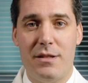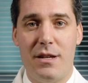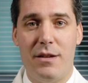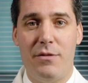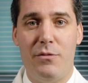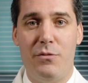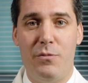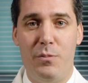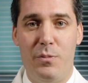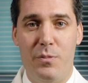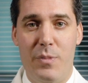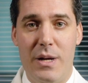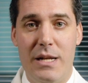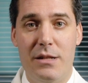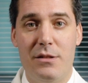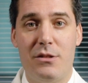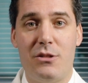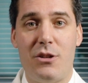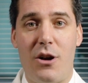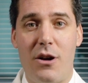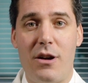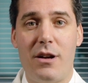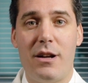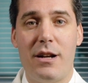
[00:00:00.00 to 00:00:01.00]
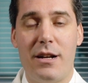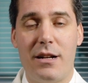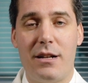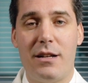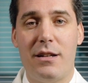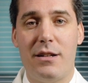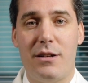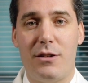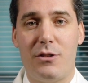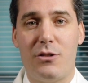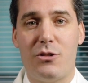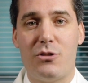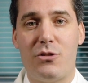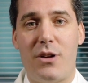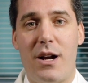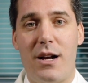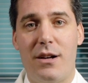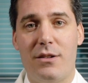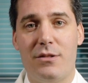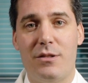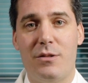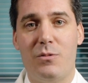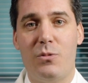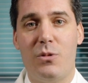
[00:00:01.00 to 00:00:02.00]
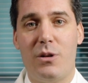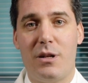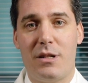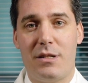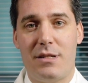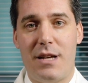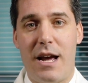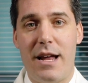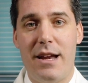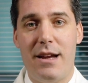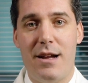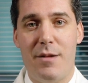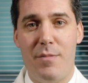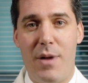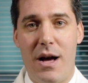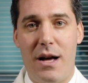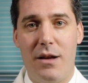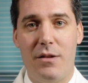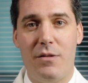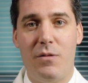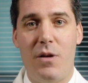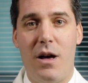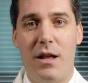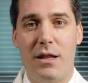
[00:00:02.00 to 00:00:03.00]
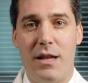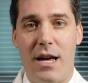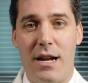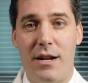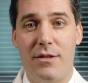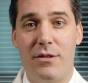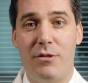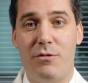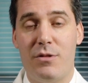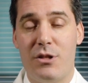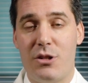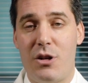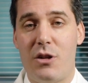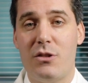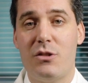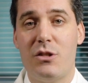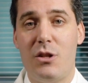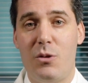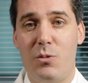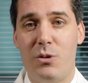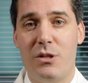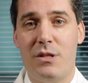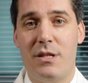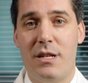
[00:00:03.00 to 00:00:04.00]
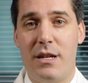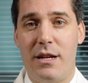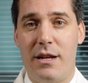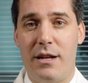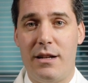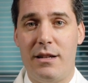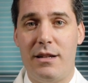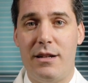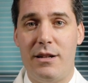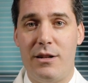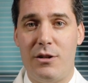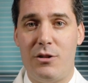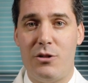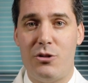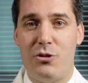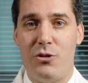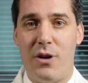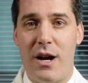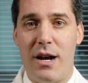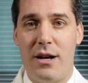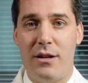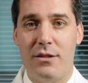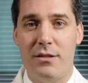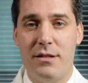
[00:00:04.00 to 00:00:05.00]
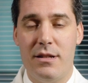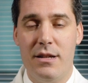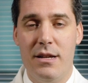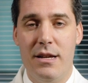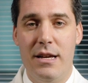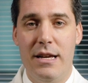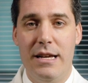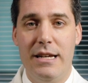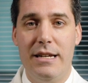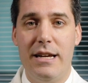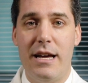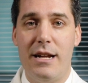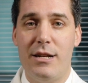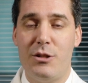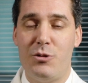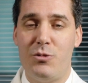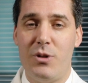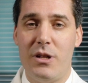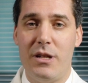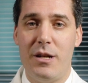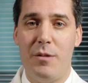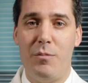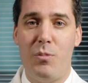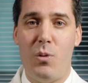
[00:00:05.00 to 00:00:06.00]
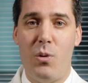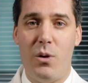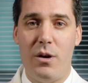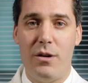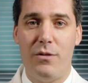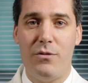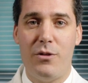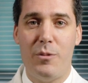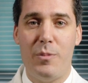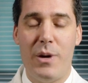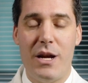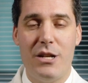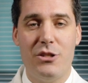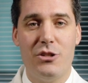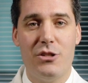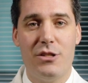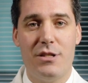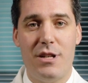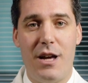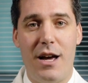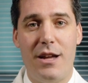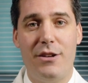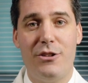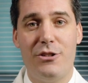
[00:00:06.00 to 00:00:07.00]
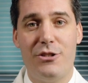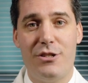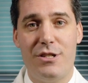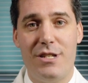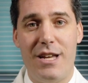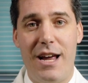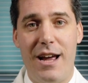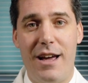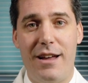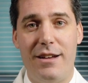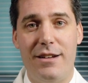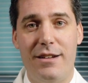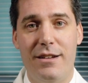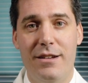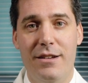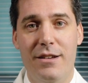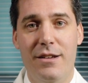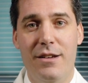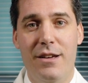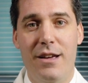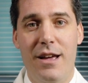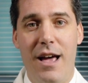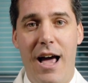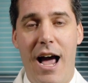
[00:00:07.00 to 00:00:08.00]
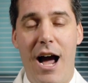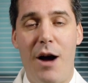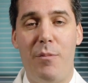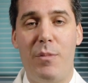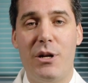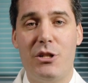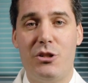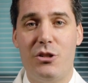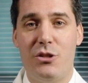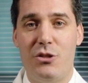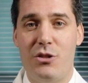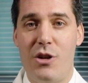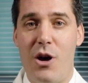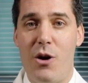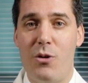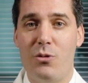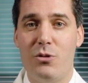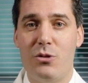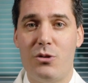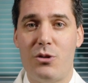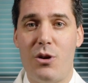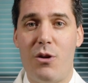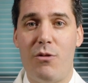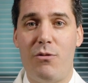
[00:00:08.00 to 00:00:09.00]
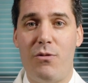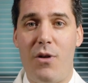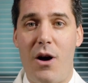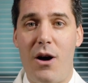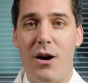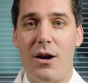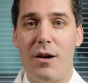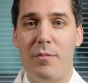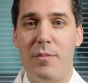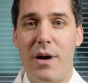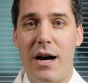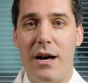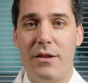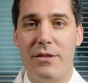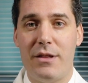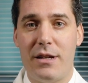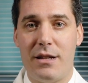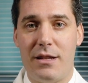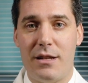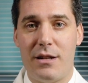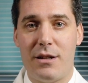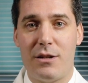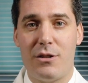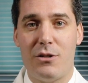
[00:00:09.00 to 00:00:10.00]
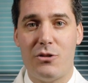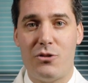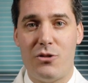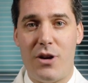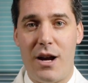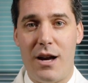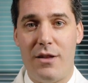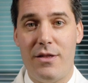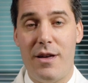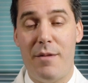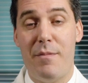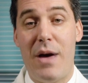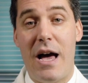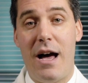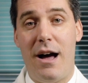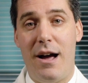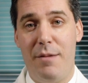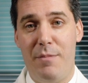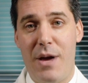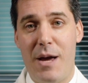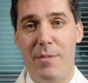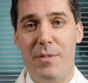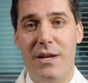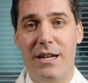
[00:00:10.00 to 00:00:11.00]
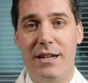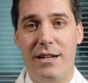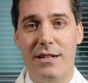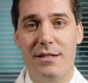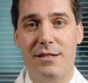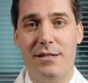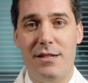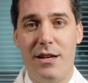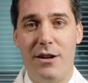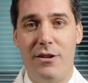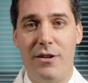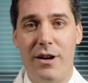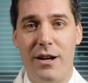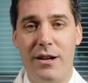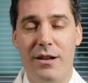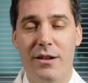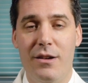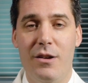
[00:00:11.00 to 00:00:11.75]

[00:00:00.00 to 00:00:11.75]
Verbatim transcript: have been started in clinical trials and we're excited about a lot of the results that we're seeing in clinical trials. Yet it's really important for patients to understand how much is known so far about the clinical trial that I may be considering?